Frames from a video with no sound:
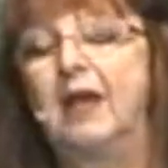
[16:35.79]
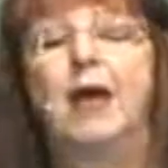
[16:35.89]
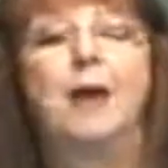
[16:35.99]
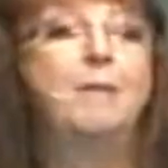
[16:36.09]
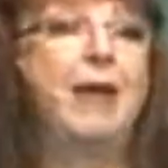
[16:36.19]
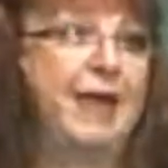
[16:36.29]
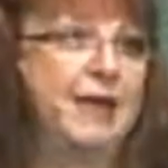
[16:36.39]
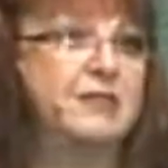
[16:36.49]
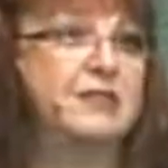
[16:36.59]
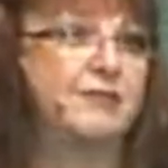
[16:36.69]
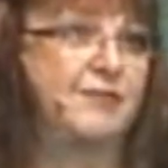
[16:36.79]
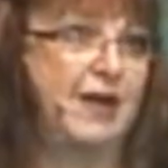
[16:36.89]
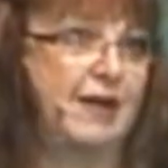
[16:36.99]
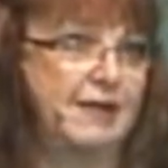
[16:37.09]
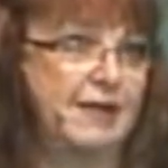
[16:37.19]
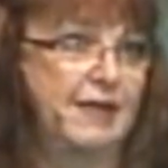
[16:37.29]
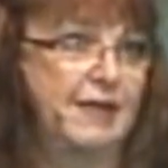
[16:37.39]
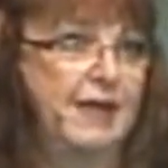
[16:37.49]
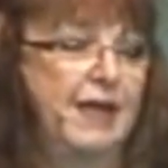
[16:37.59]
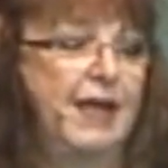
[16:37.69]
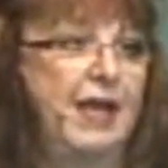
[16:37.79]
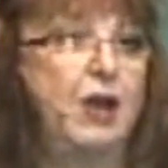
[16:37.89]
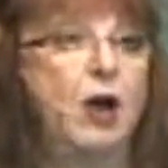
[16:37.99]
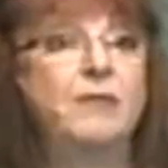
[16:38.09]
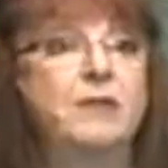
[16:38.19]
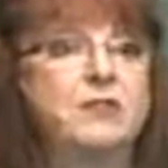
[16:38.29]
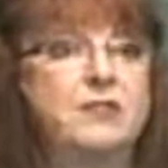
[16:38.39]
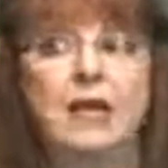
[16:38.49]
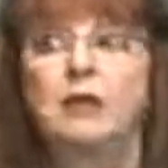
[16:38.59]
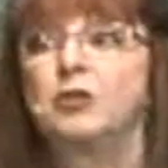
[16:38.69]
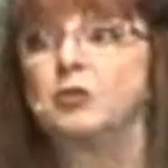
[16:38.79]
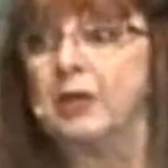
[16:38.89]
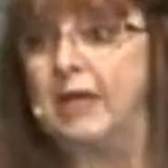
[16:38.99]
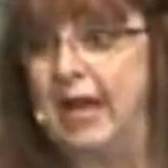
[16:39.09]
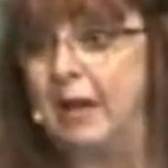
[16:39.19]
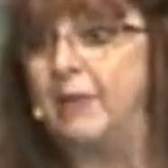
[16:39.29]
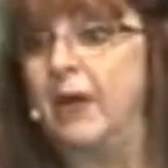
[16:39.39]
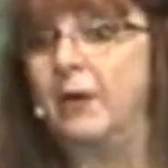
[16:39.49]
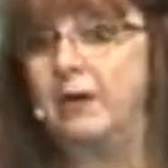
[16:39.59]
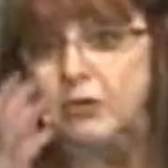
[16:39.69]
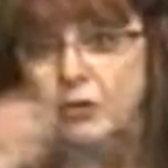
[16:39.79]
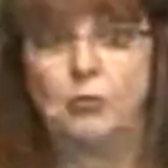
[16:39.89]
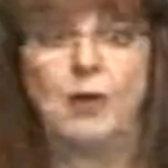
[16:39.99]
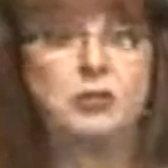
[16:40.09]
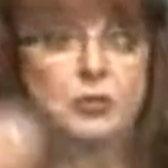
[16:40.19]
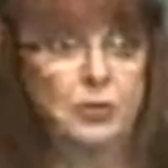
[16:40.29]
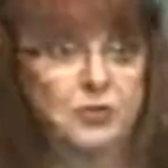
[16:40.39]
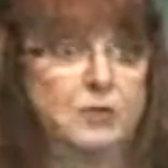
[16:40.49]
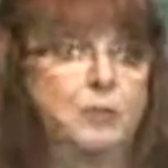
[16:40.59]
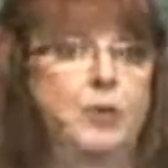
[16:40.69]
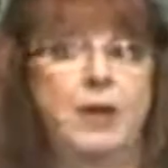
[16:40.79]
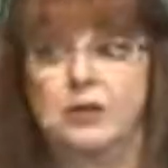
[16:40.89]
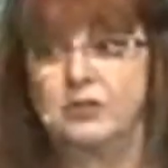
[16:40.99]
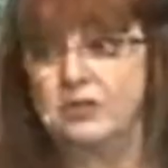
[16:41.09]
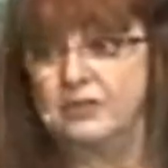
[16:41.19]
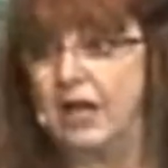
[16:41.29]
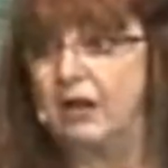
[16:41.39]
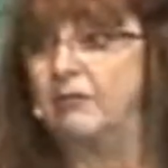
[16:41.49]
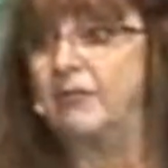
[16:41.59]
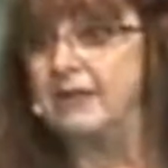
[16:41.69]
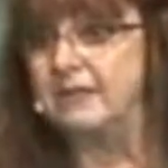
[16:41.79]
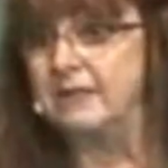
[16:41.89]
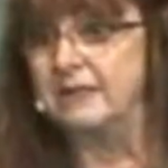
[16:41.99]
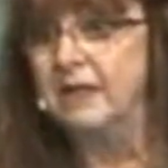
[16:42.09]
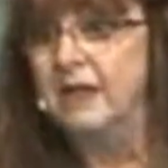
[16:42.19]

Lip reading: Baal Zephon. And often sailors would camp there and do rituals and prayers and sacrifices